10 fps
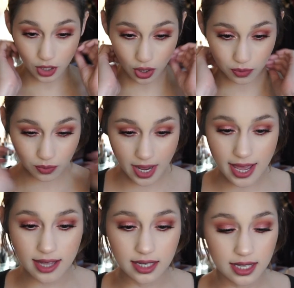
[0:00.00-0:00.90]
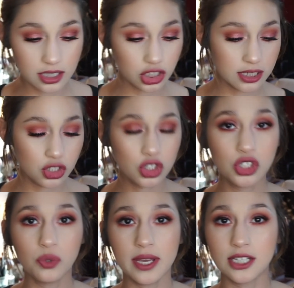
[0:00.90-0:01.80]
Alright, and then just
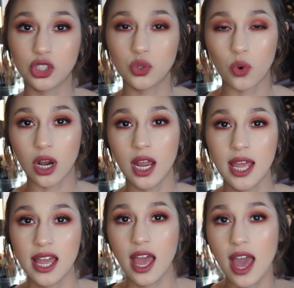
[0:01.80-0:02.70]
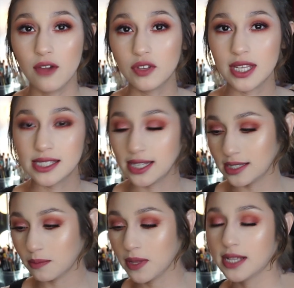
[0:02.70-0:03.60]
to ensure everything
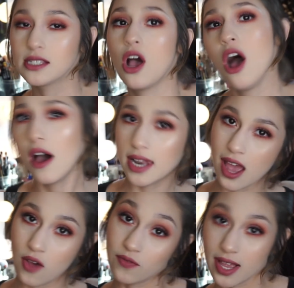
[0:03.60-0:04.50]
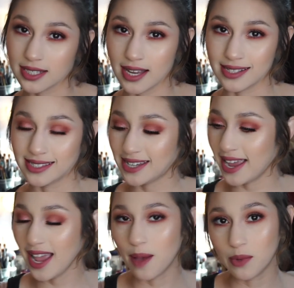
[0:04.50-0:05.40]
stays in place all night on Valentine's
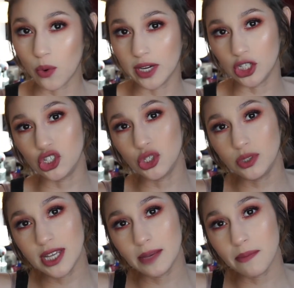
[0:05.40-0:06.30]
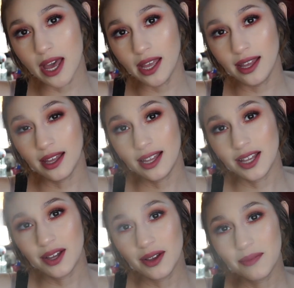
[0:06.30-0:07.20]
Day, I'm going to take my
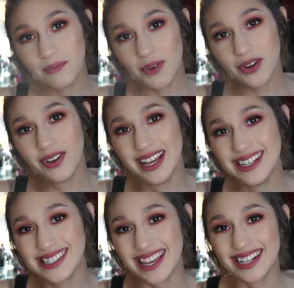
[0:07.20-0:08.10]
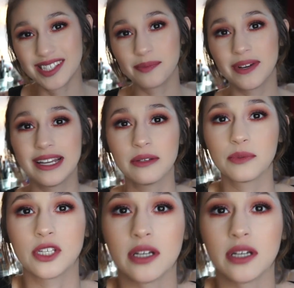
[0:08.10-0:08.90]
Morphe setting spray,